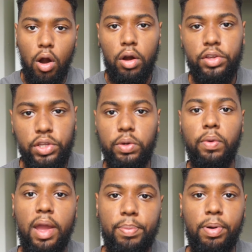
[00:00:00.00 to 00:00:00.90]
Are
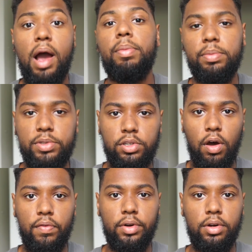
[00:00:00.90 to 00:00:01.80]
you a problem
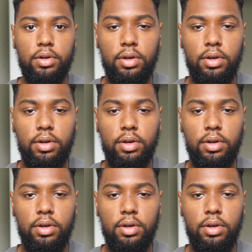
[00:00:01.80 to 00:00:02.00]
solver?